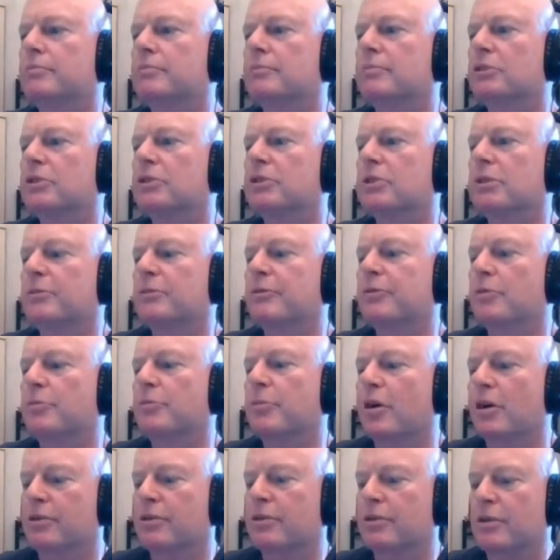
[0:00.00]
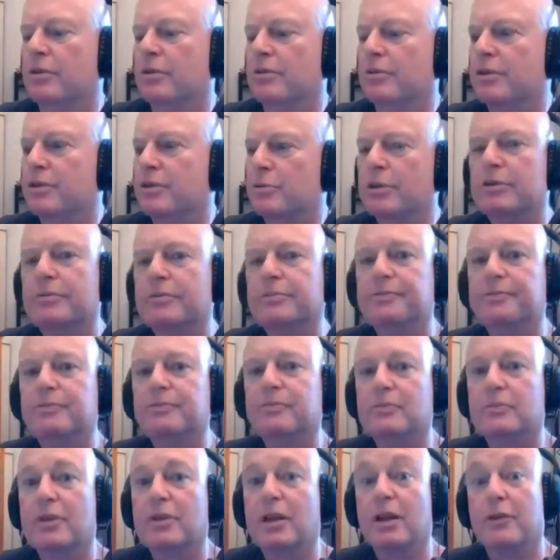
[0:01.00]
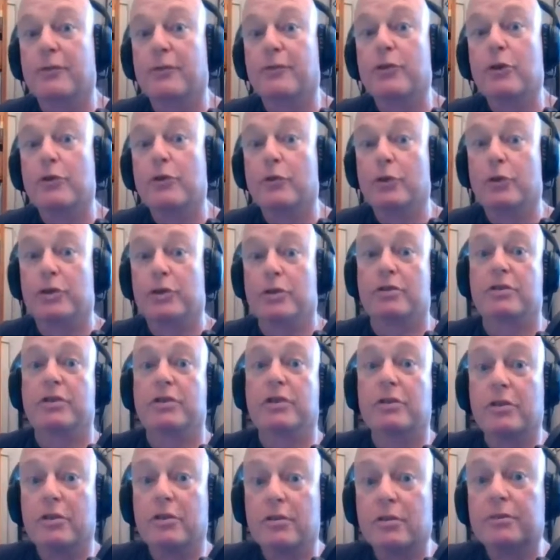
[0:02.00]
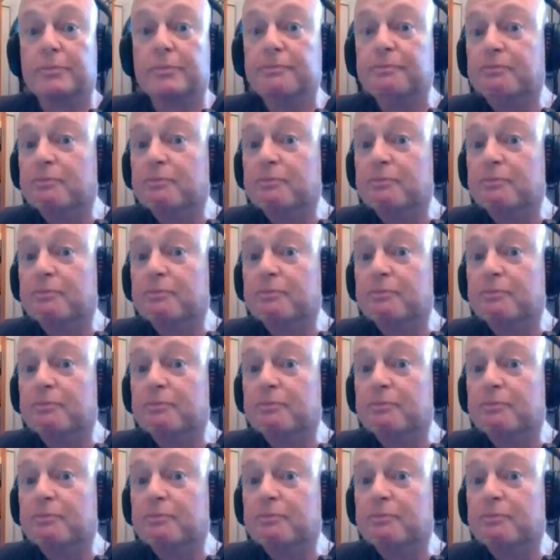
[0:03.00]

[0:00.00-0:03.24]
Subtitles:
some of you might know this one, and feel free to sing along.